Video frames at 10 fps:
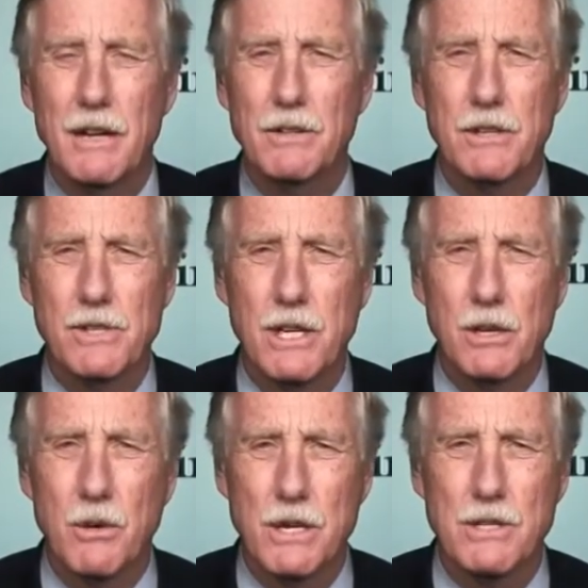I, don't think there's any
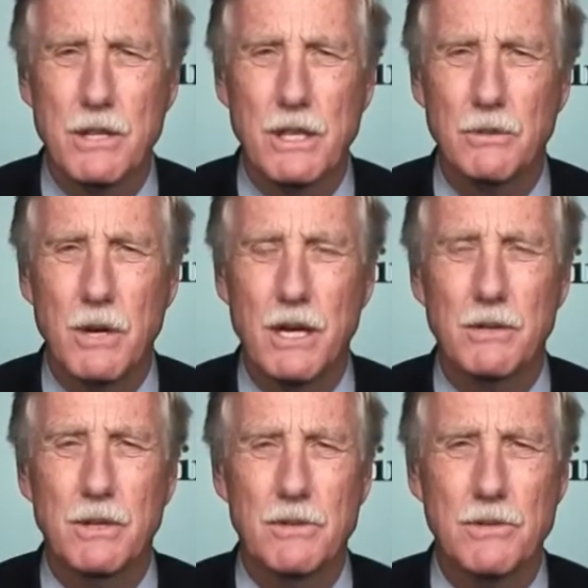question that
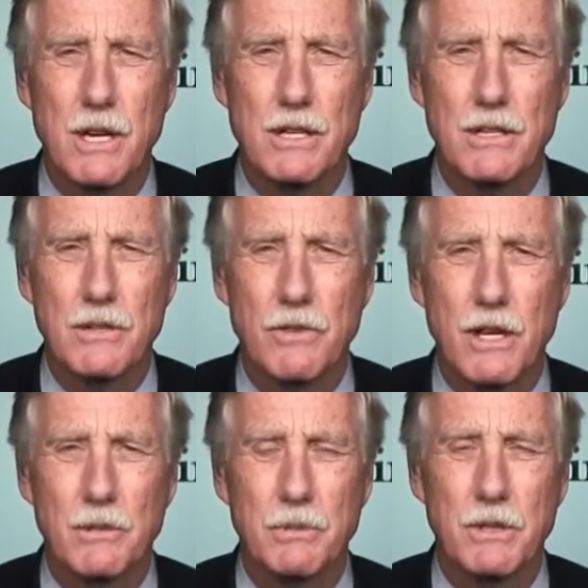Iran is trying to
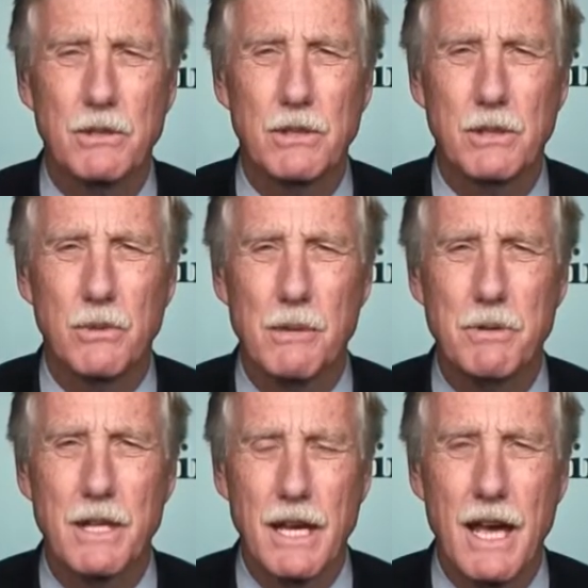develop a nuclear
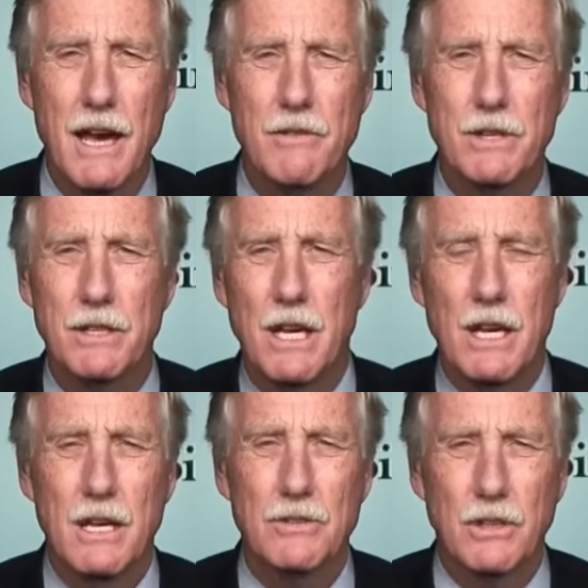weapon. They have that.
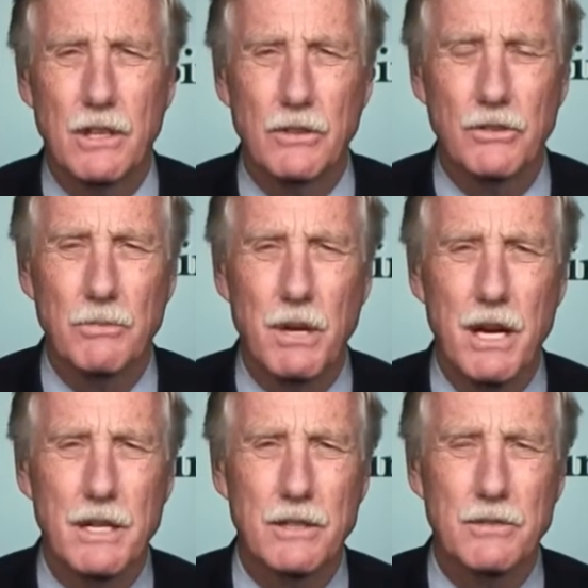It's a, it's some
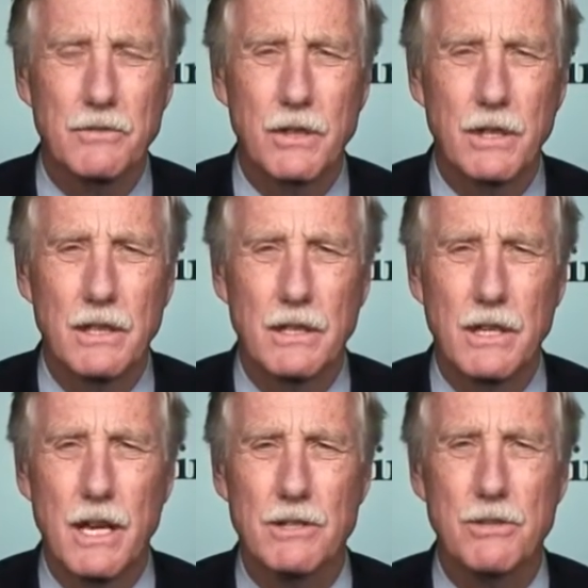kind of uh,
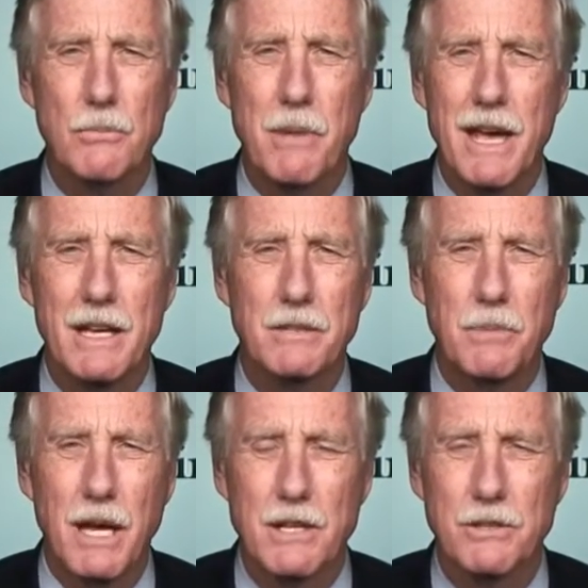international bad,
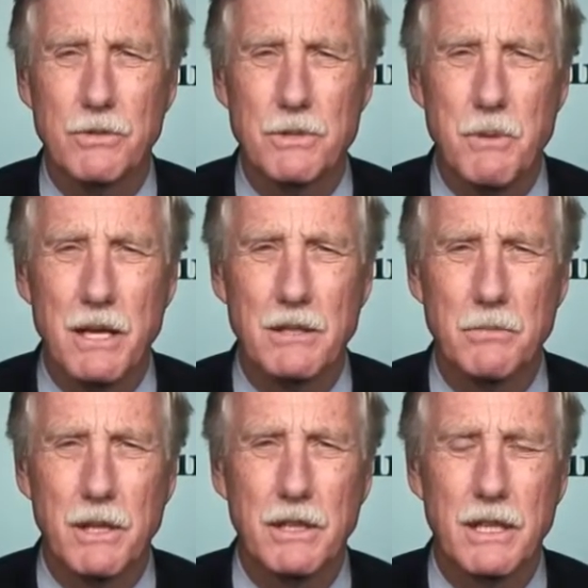badge of
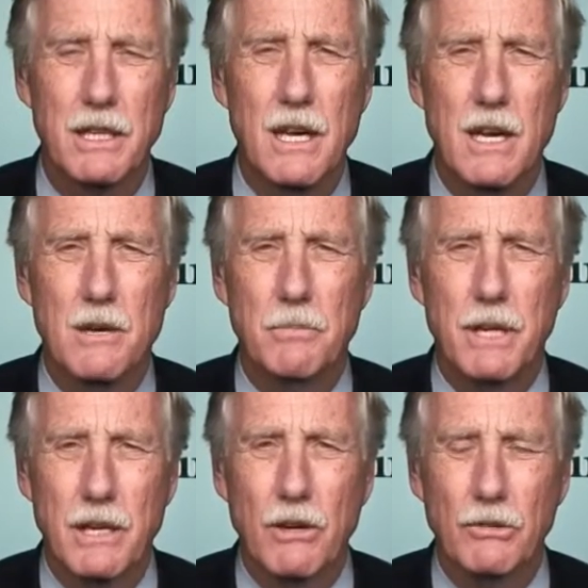respectability. But
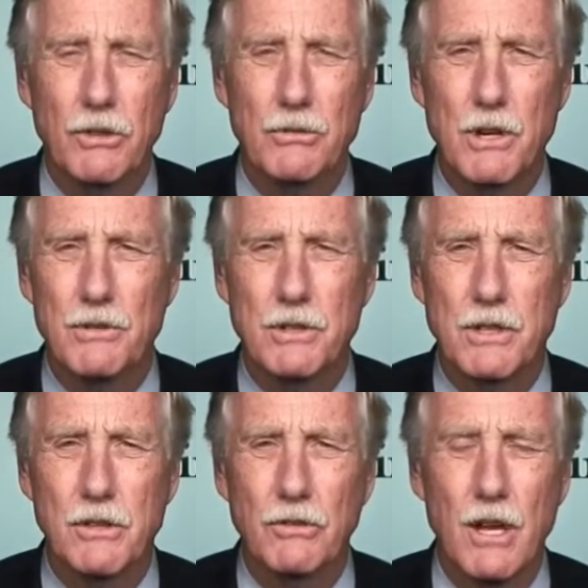I also know that
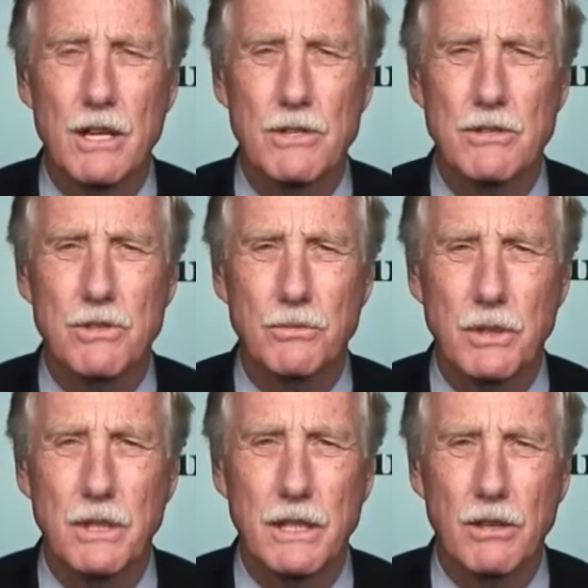these sanctions are
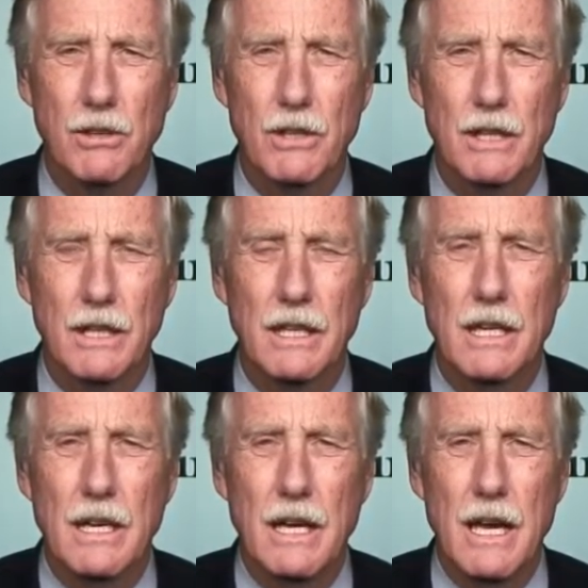really hurting,
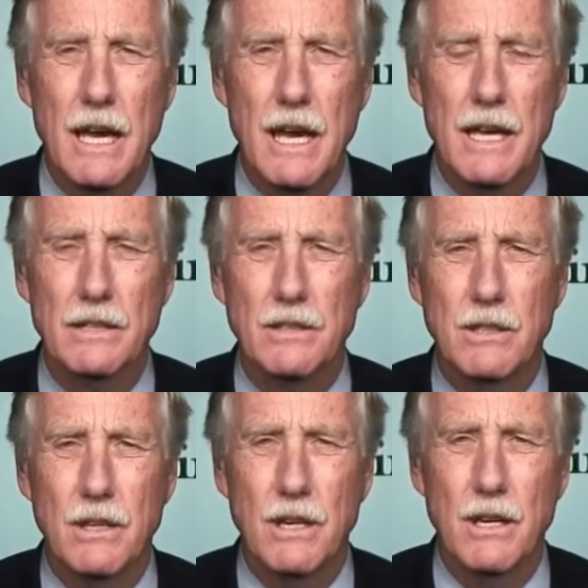and
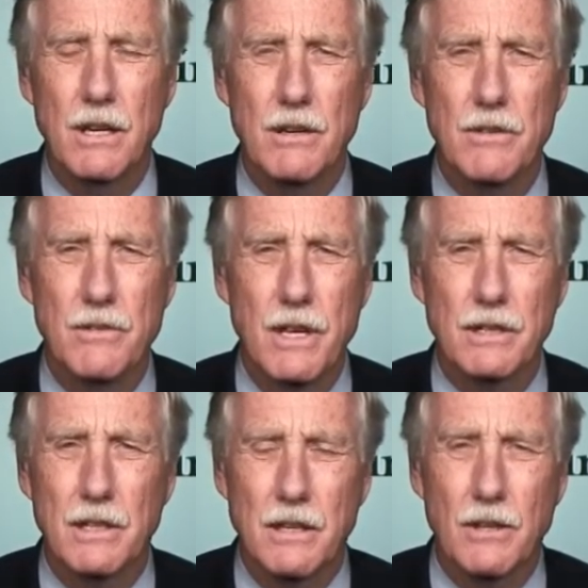uh, that
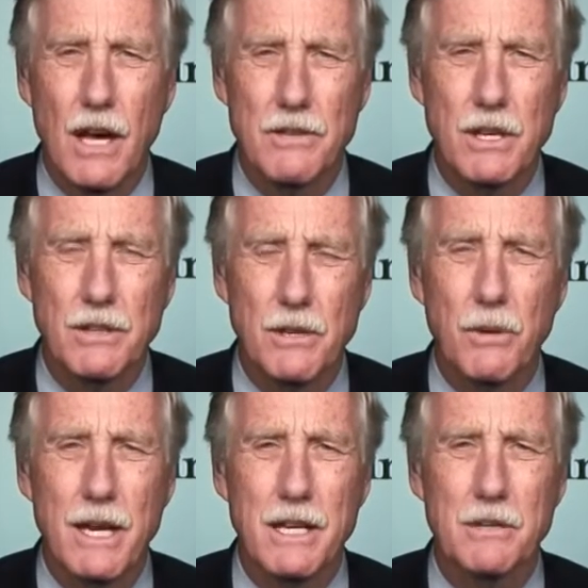I think the
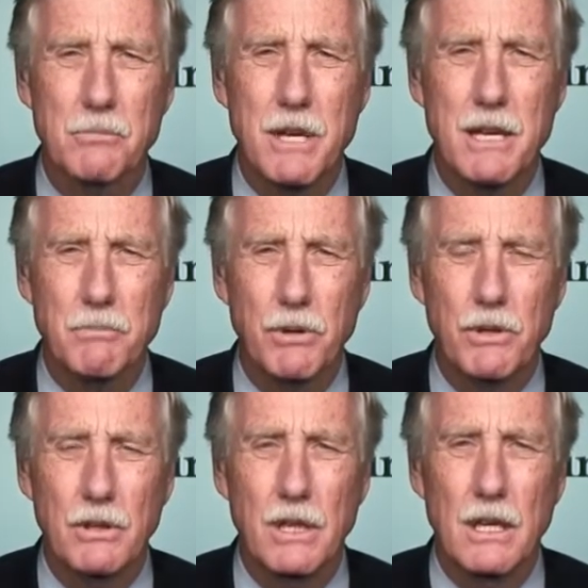Iranian
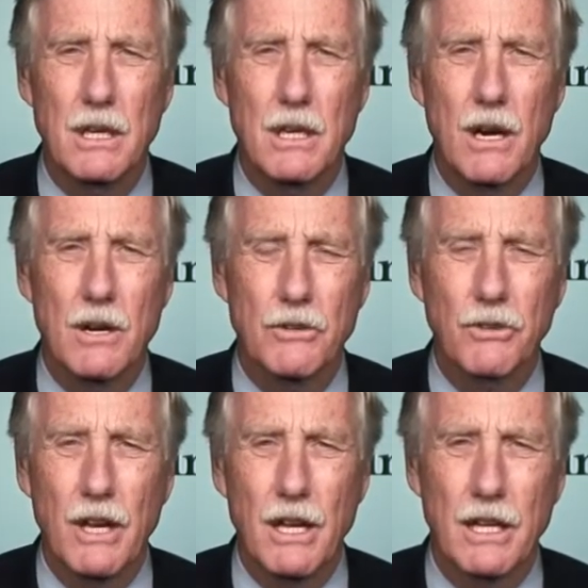people are
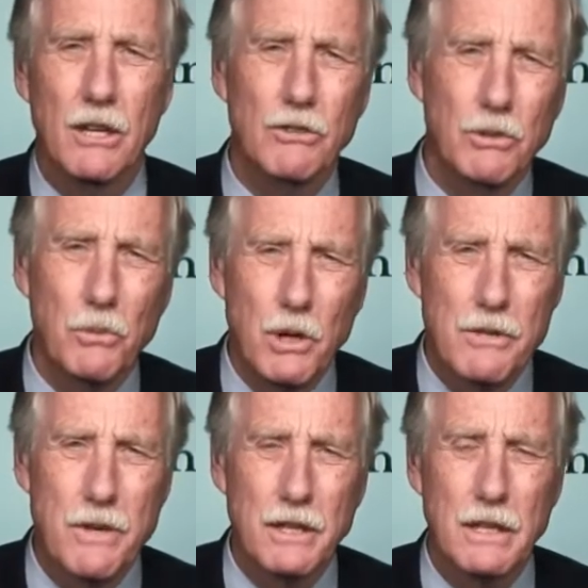saying, is it
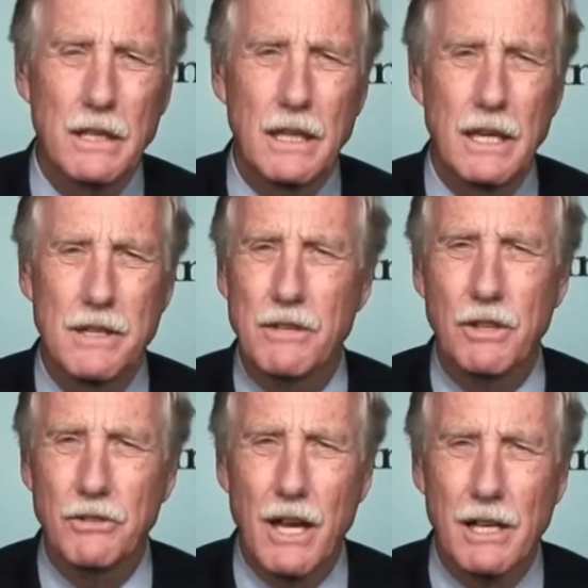worth it? And that's
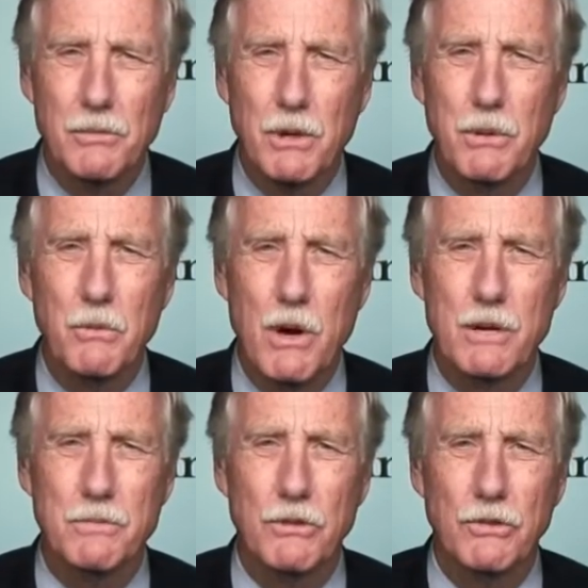exactly what we want
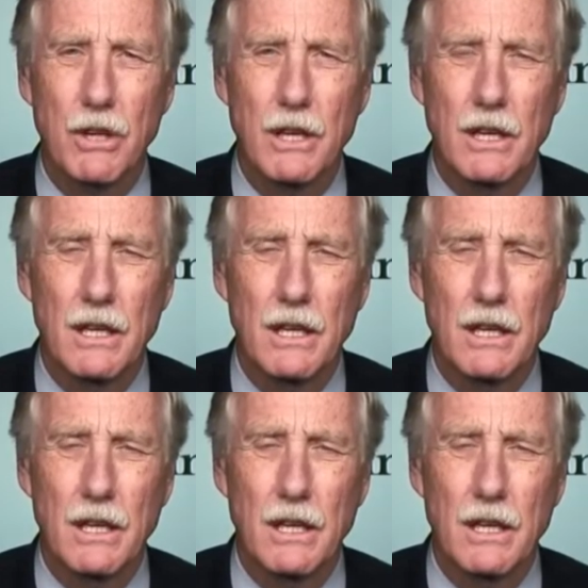them to say.